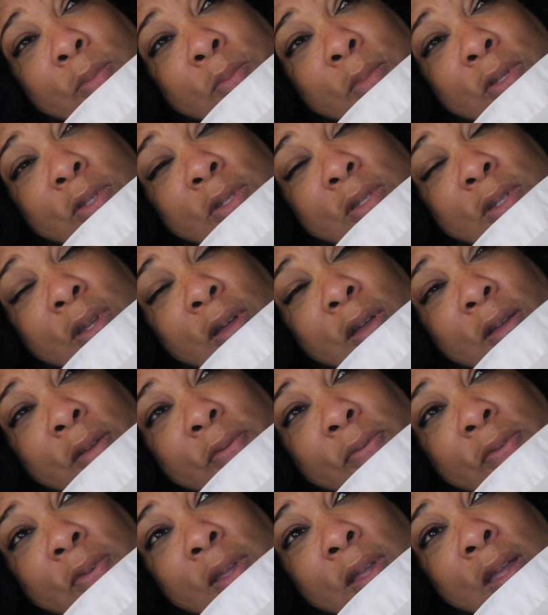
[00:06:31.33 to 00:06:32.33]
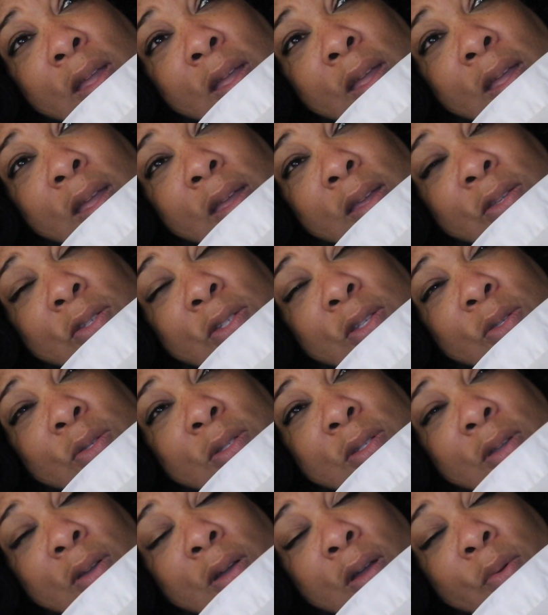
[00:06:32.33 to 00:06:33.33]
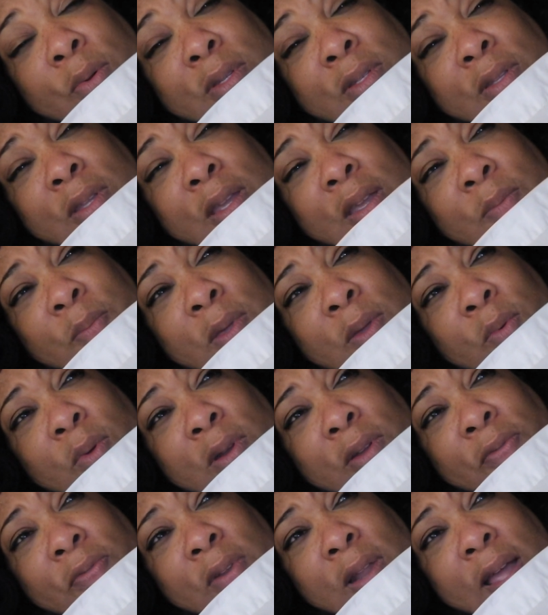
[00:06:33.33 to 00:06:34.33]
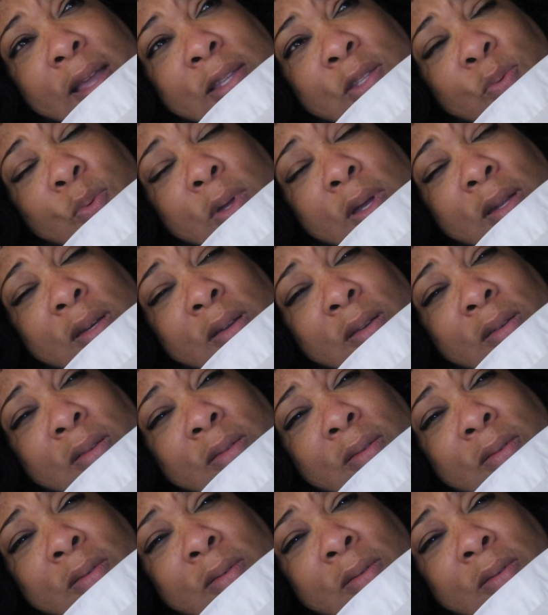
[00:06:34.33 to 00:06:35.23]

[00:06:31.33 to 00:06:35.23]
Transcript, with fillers: Mrs. Huff, and she used to always hit me with a fly swatter.